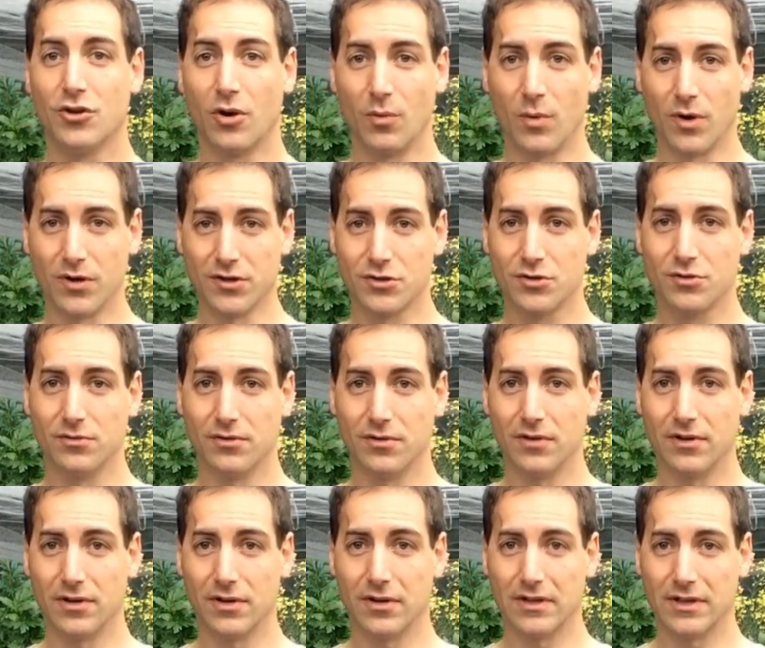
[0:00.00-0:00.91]
you don't want
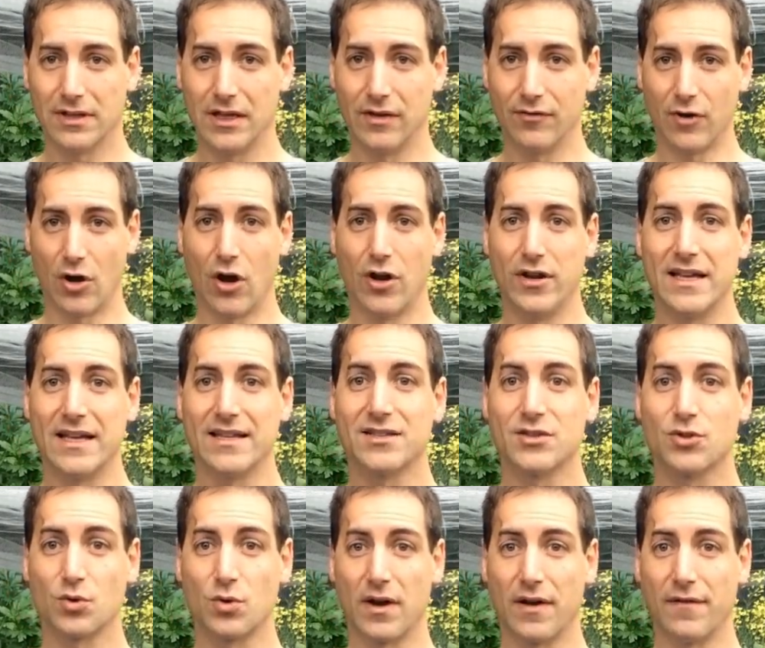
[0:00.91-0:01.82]
to give an
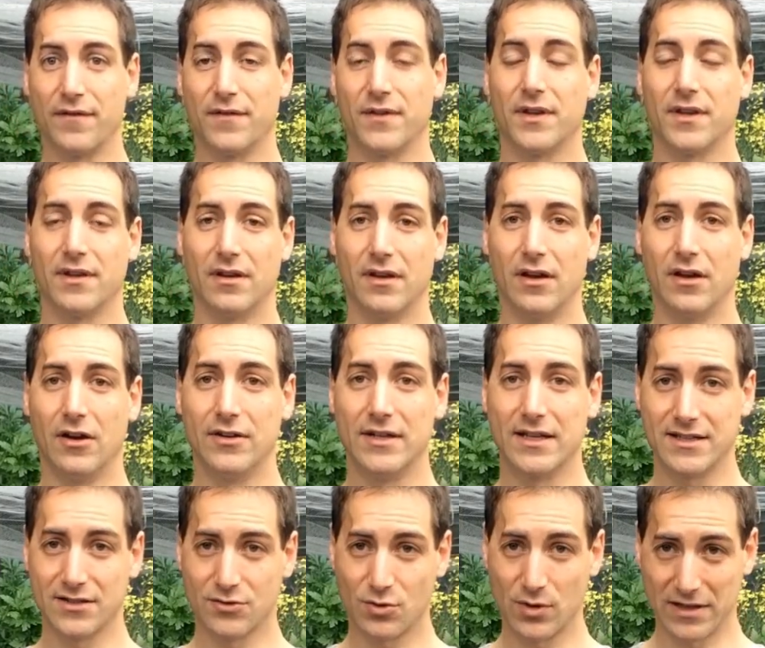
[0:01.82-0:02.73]
extra
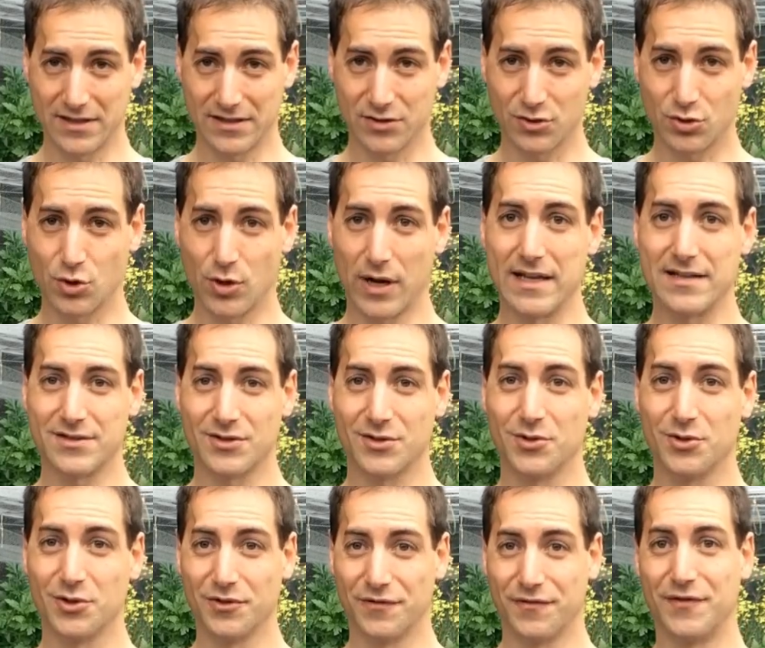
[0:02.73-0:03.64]
an extra
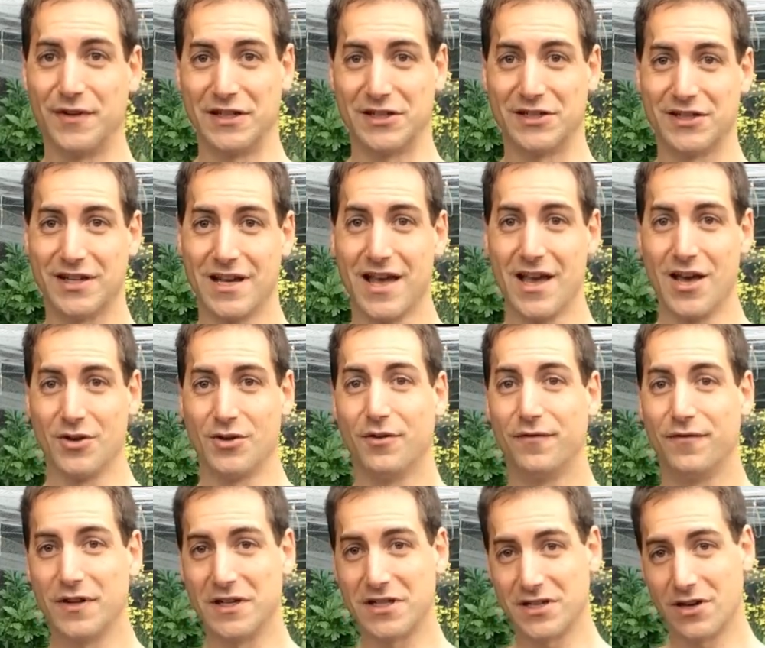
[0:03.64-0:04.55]
stress to your fish.
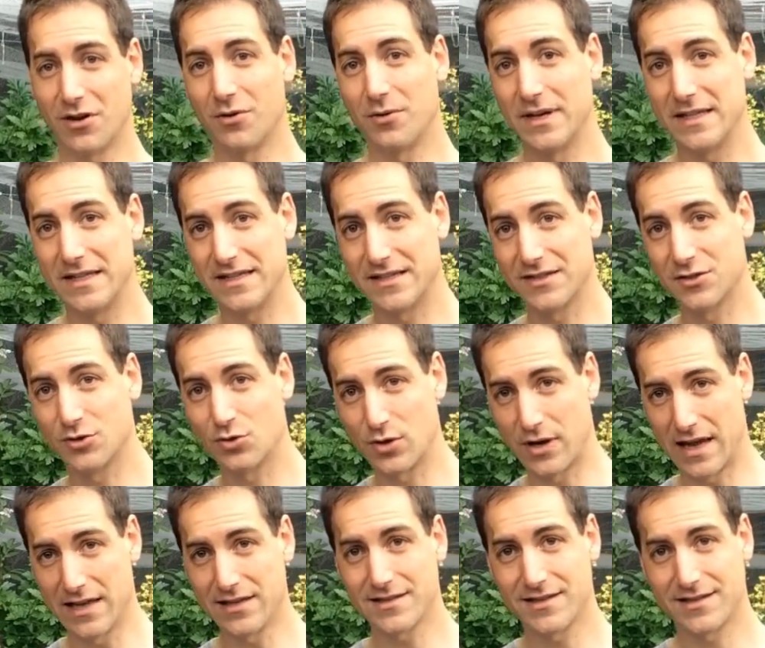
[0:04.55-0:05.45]
Your fish are already
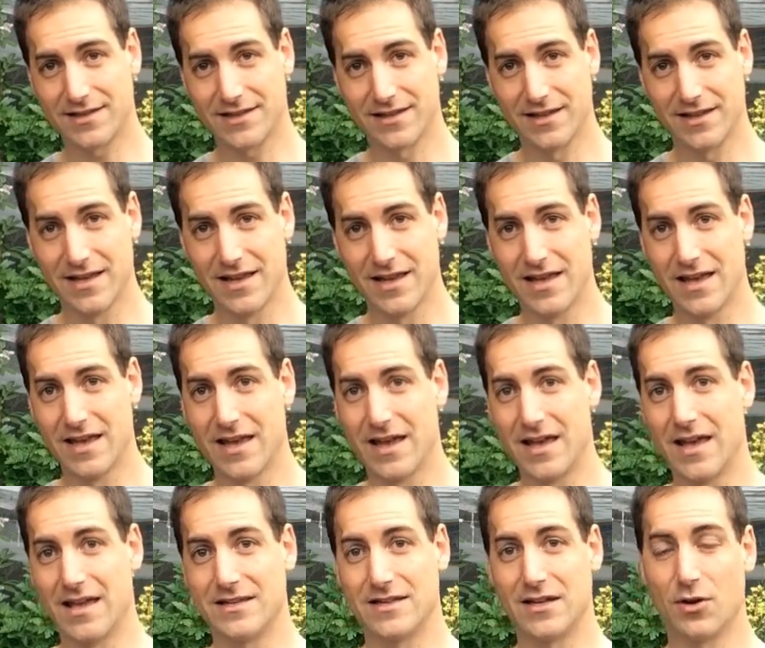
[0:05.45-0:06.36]
stressed.
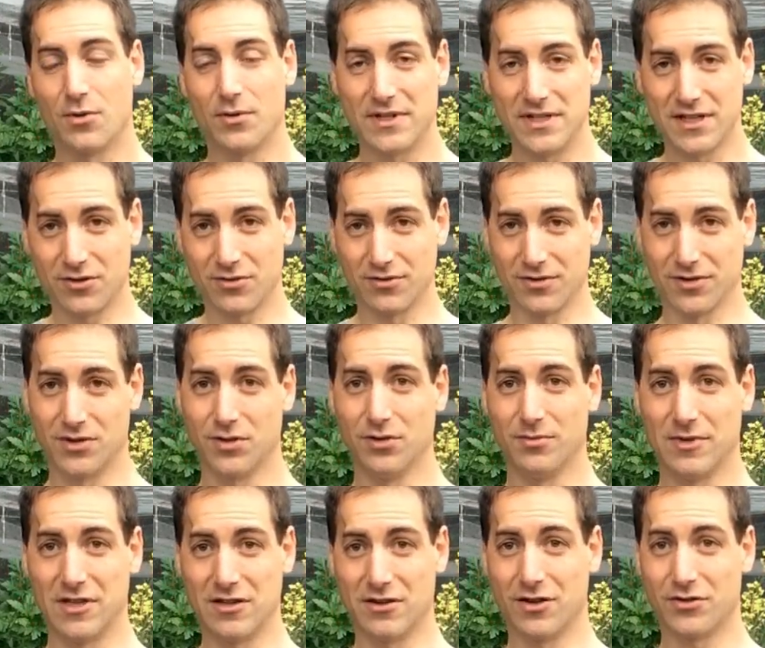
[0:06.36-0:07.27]
They're already
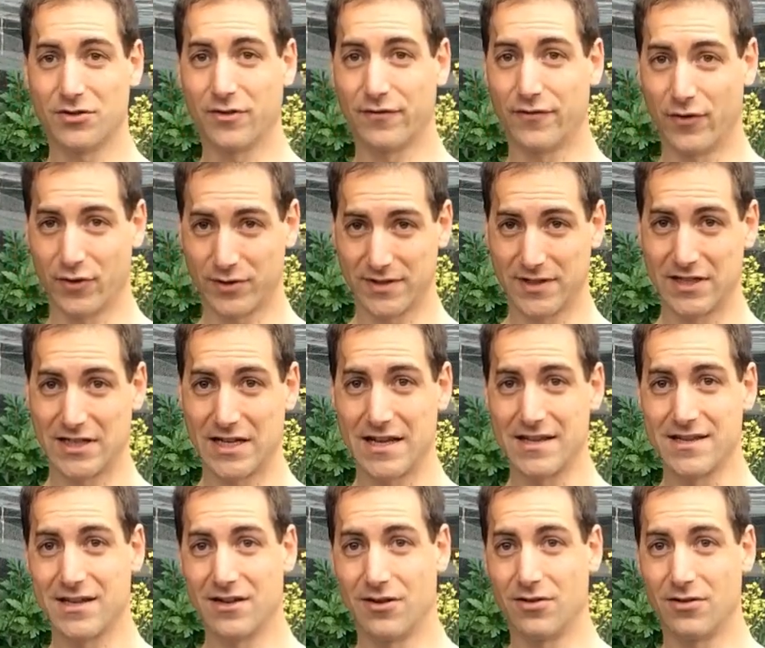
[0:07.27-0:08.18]
consuming a lot of
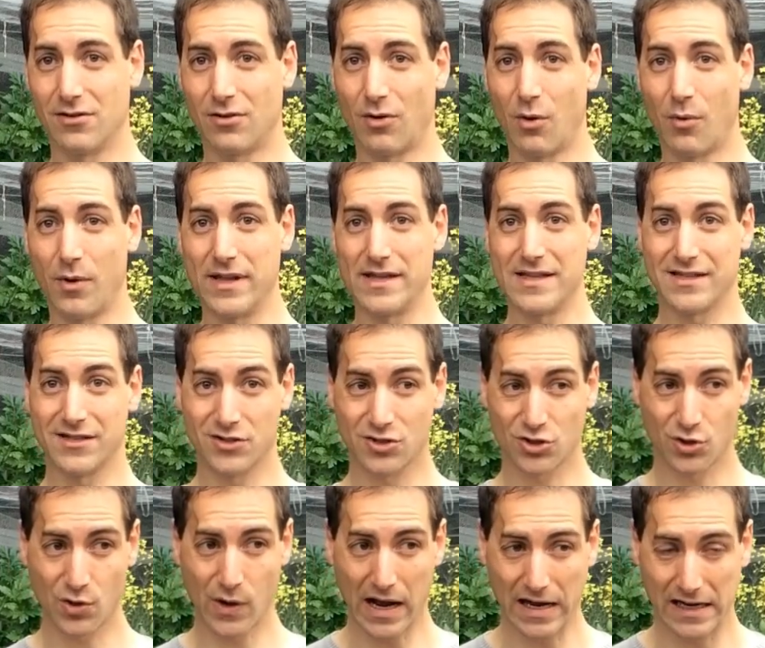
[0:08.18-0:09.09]
oxygen. They are already
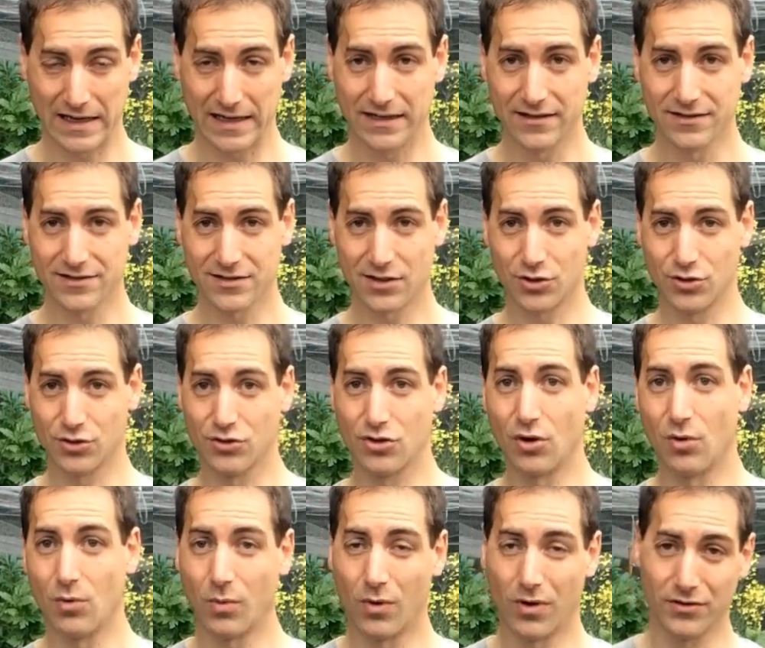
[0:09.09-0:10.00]
struggling. So
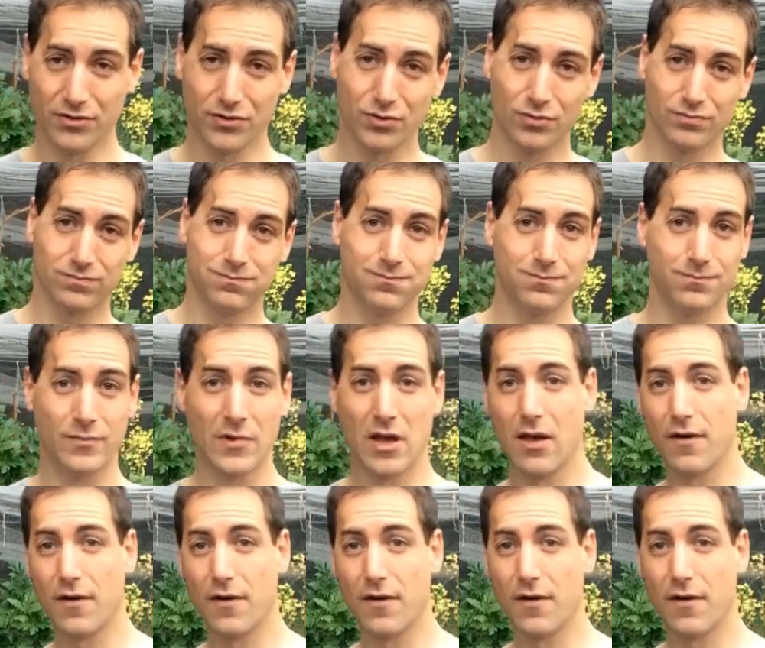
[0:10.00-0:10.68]
you don't want to